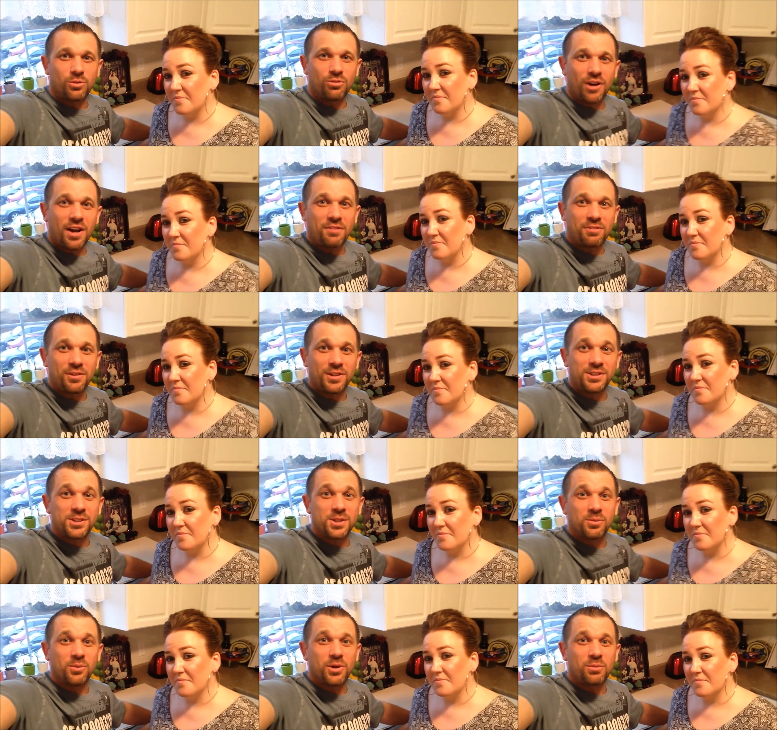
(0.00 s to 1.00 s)
Speaker 1: to Ralphie's
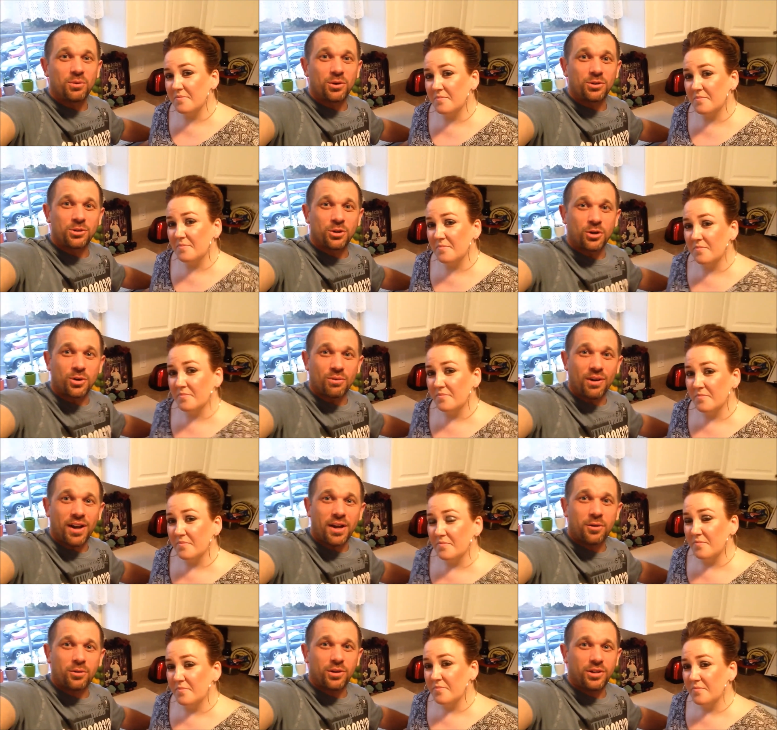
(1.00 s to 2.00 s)
and we will turn
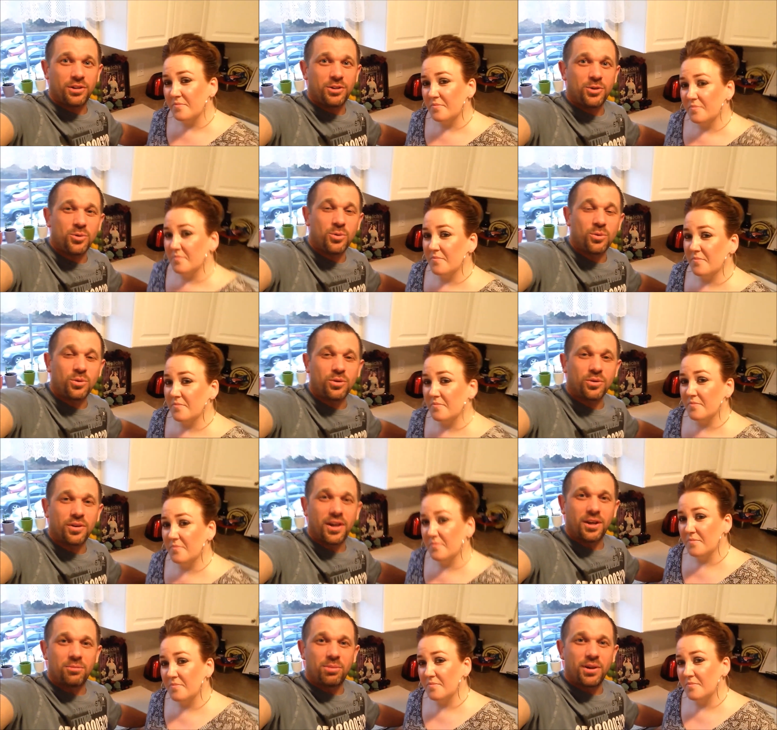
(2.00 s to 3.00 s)
around and you
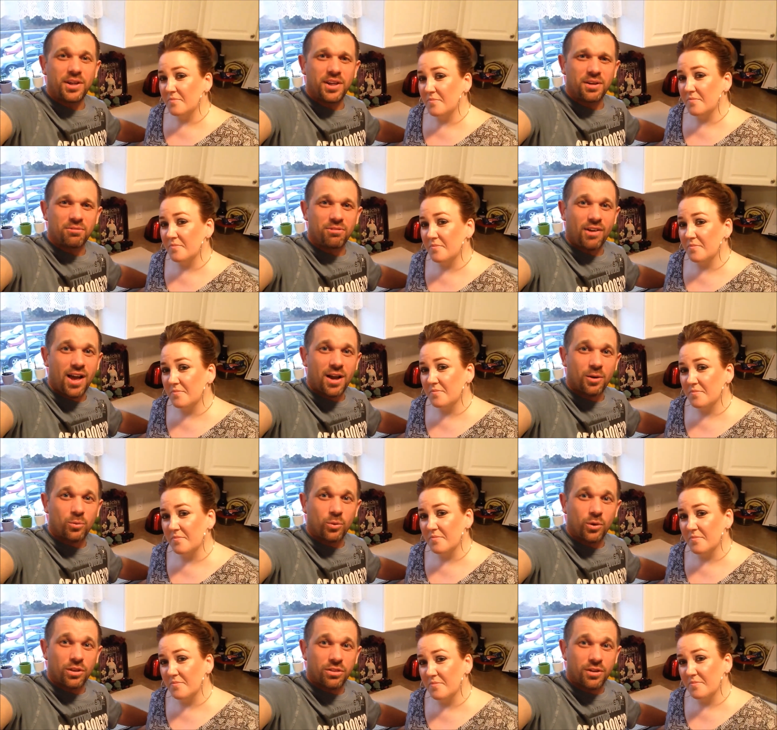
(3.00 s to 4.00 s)
can be in the vlog
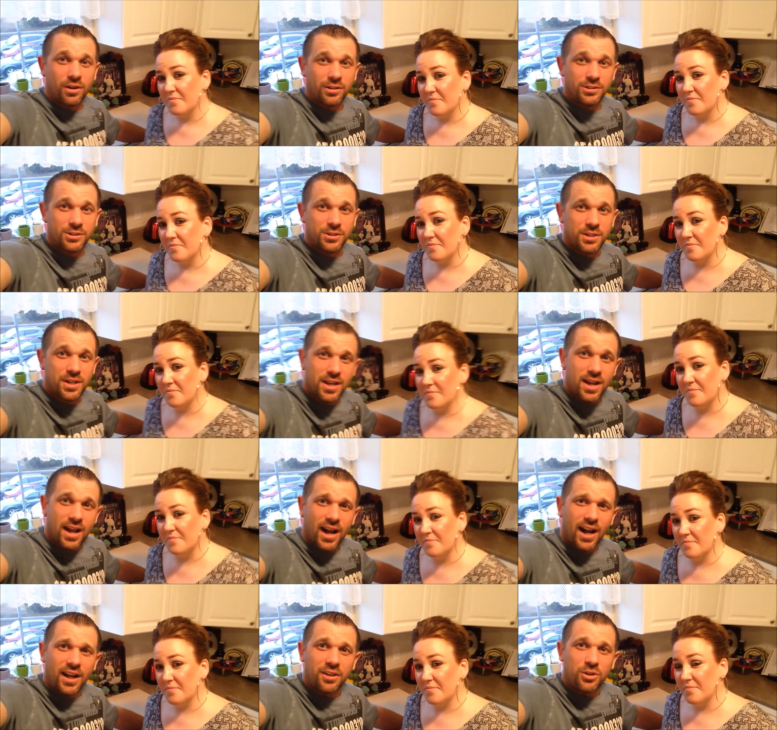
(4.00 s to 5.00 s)
with us mm
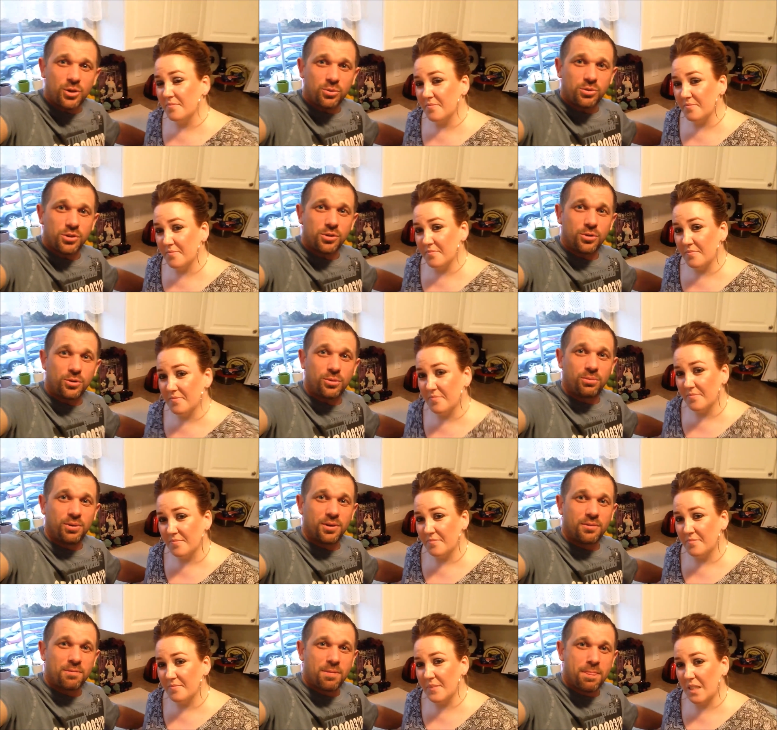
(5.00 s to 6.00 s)
-hmm. on YouTube.
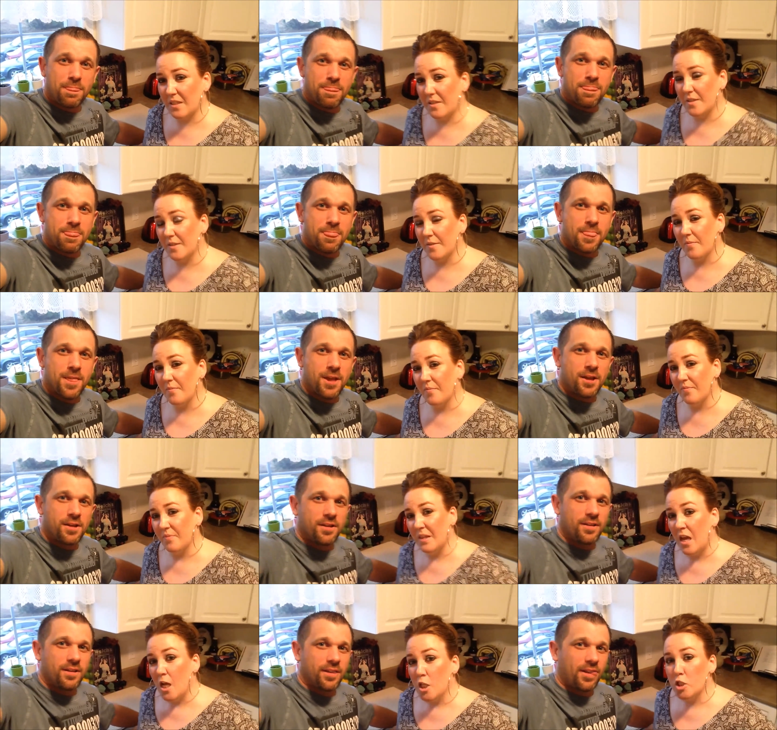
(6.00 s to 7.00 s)
Speaker 2: Yeah.
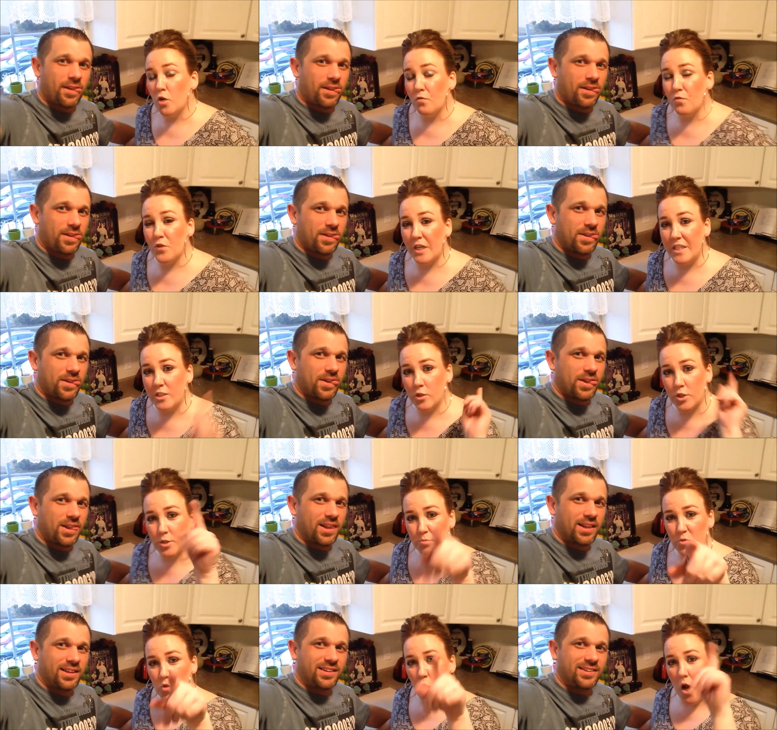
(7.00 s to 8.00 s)
Don't forget to
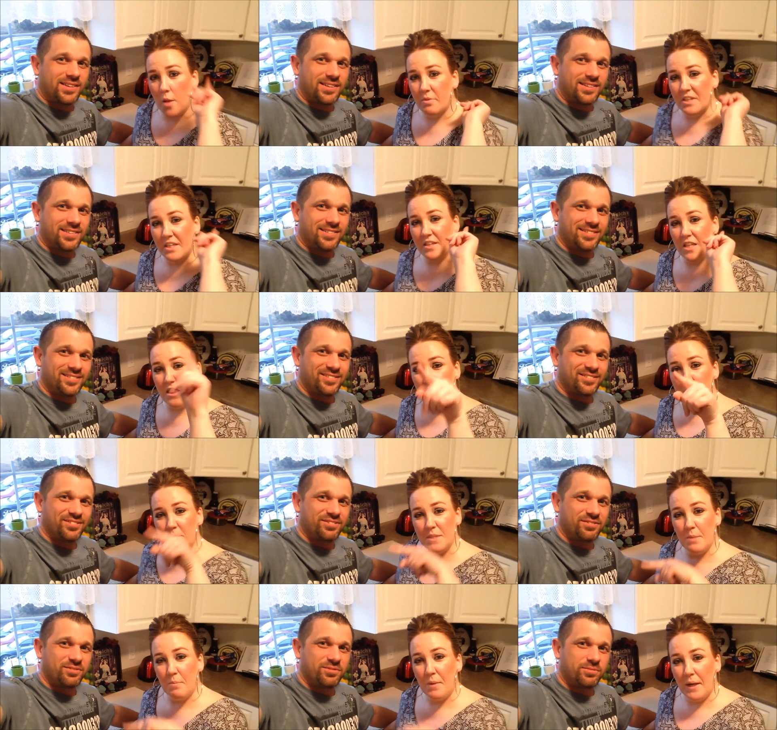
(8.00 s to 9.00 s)
subscribe and hit the
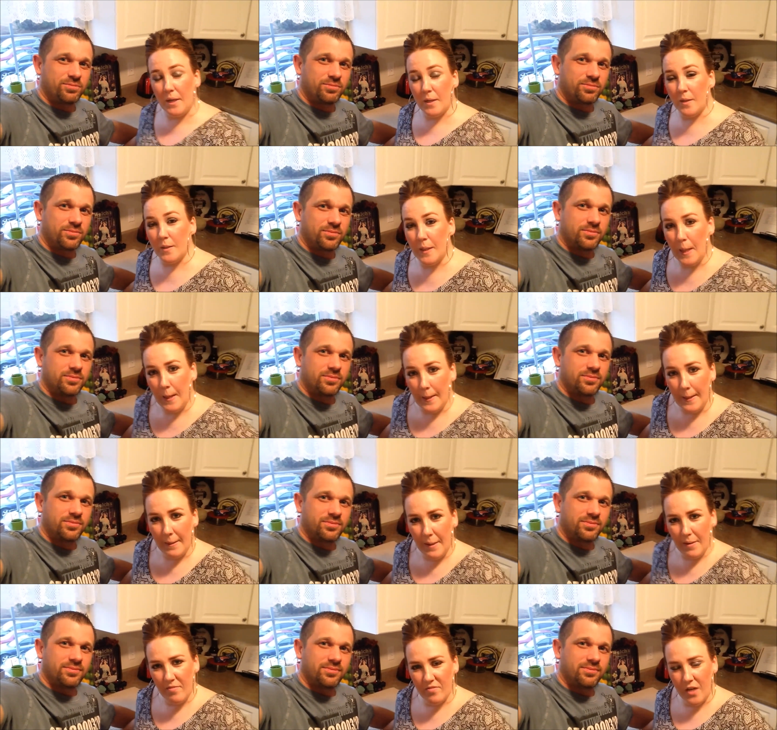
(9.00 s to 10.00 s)
thumbs up on our
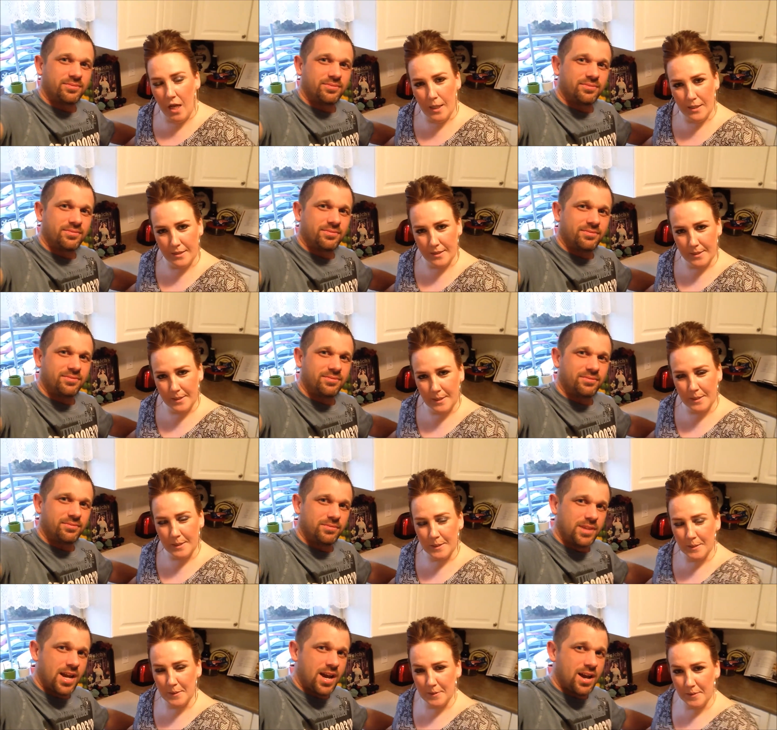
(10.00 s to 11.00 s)
vlogs.
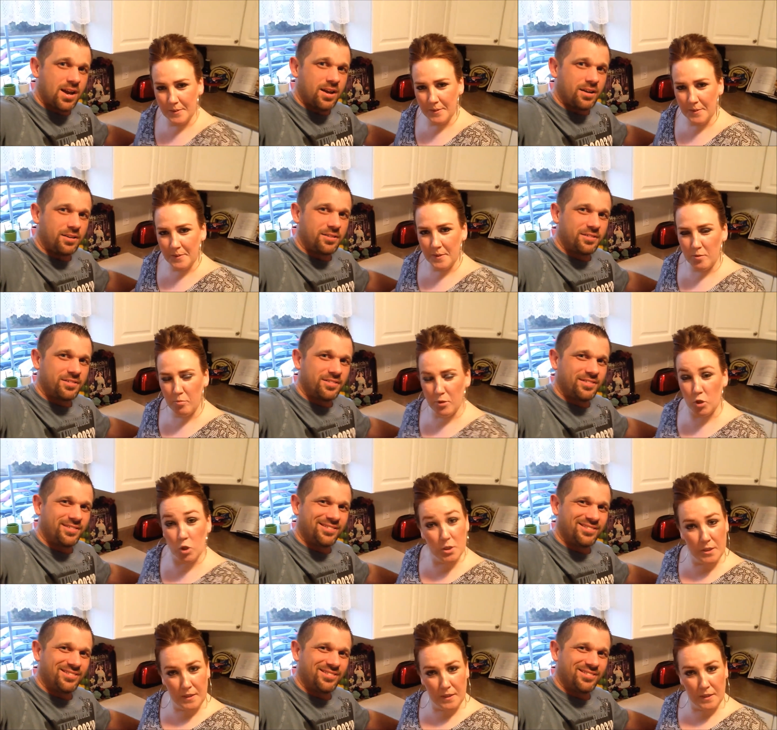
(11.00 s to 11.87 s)
Yeah. Especially